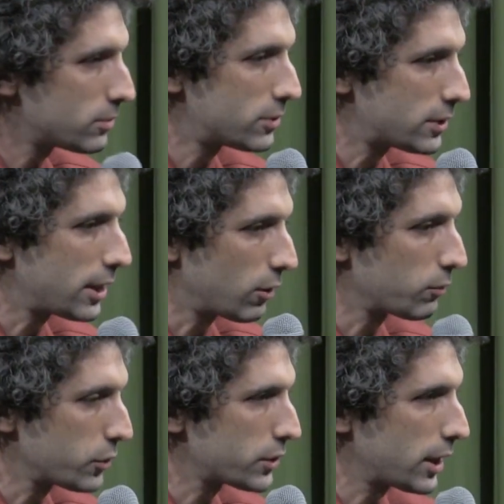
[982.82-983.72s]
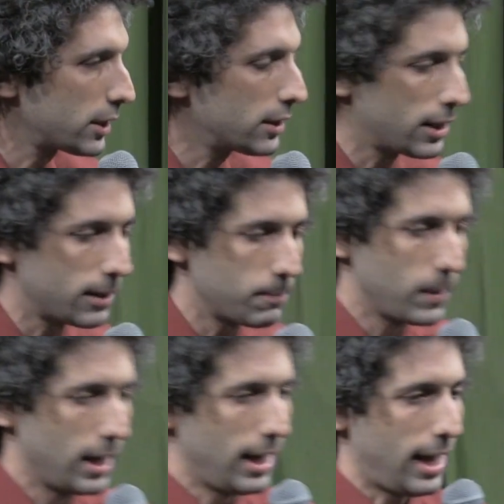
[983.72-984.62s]
stay there for a second,
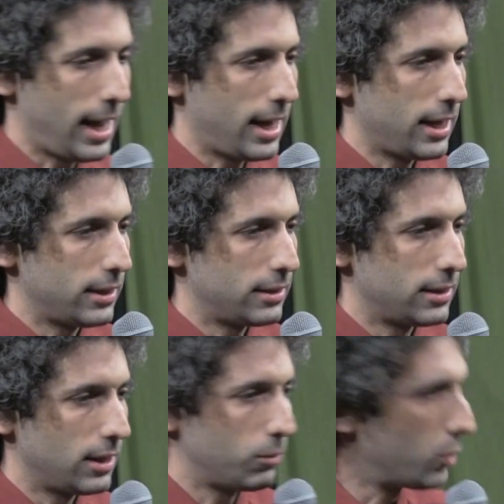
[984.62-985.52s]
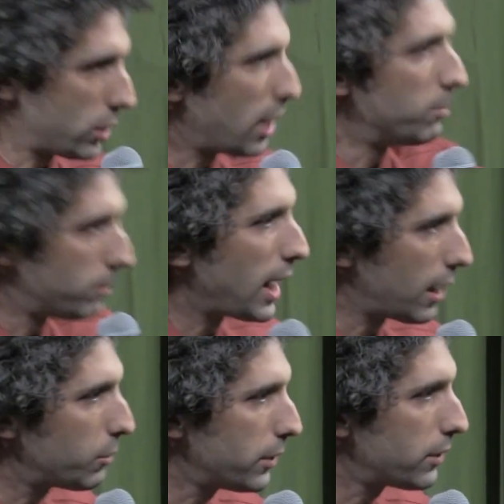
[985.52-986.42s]
and we'll come
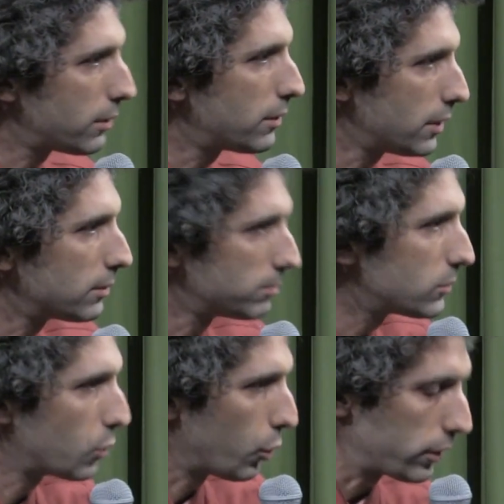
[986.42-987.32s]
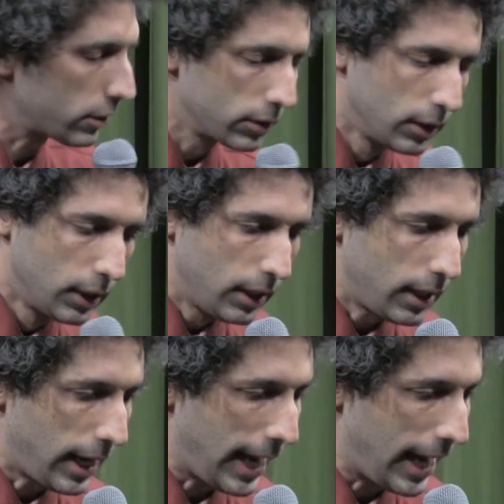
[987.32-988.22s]
back with the coroner.
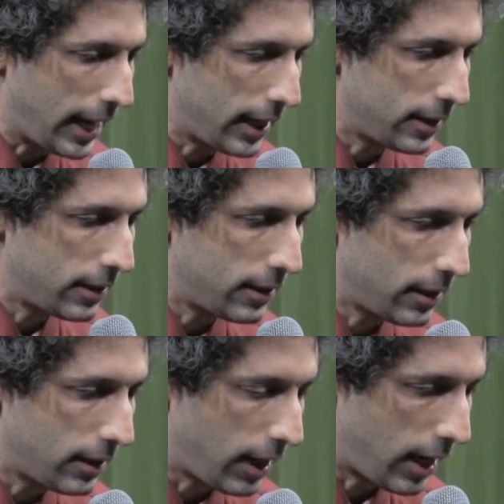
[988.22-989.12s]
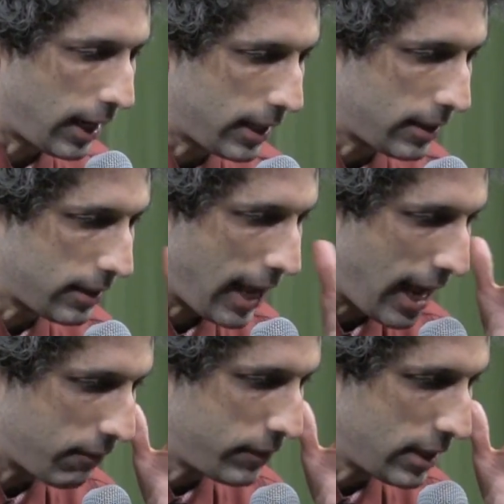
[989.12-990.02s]
And I
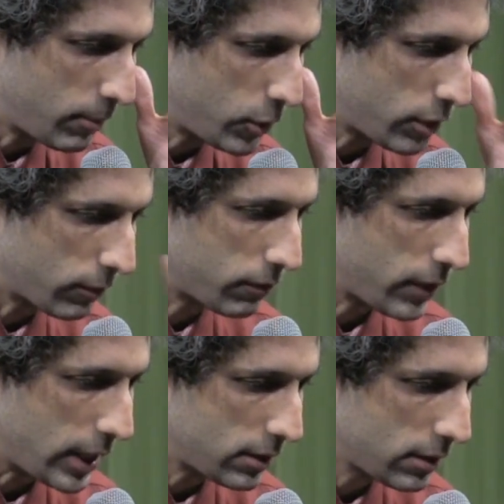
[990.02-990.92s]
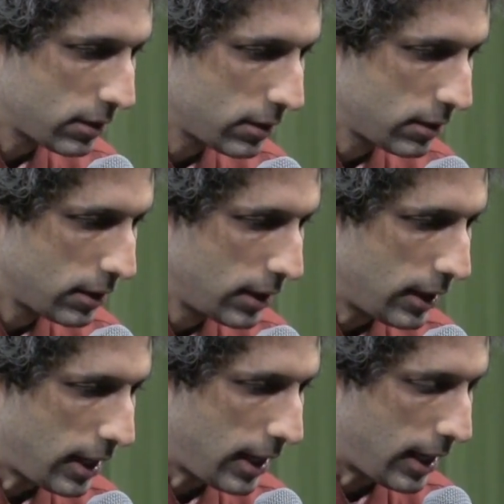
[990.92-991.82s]
have the image of her face.
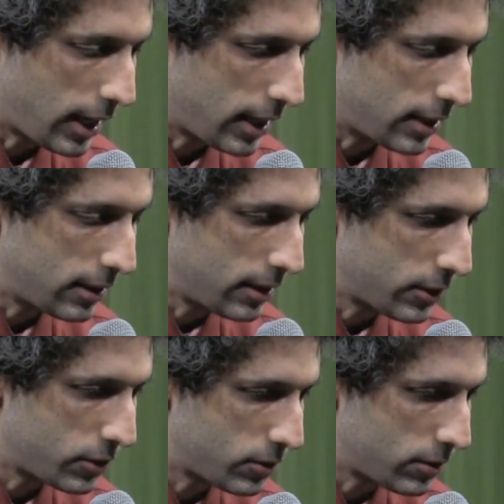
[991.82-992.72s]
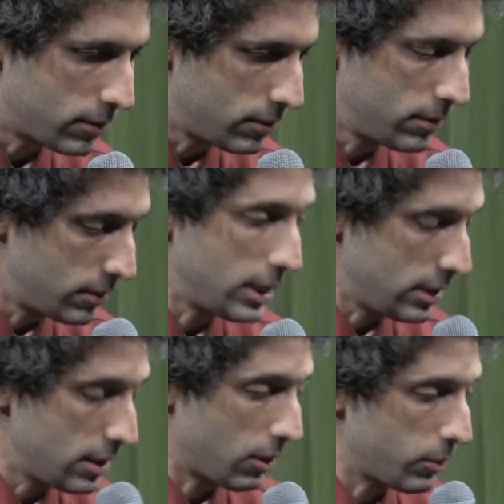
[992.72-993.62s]
And it's the
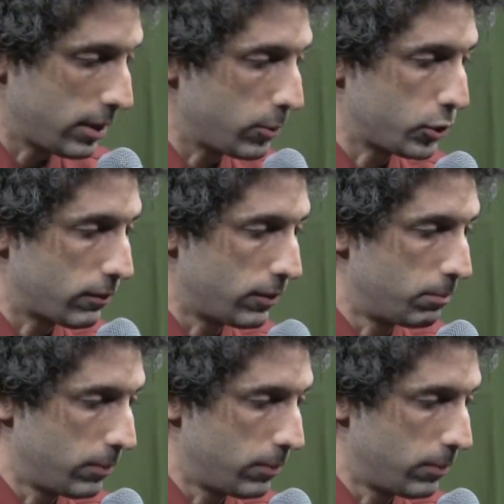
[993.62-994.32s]
image of the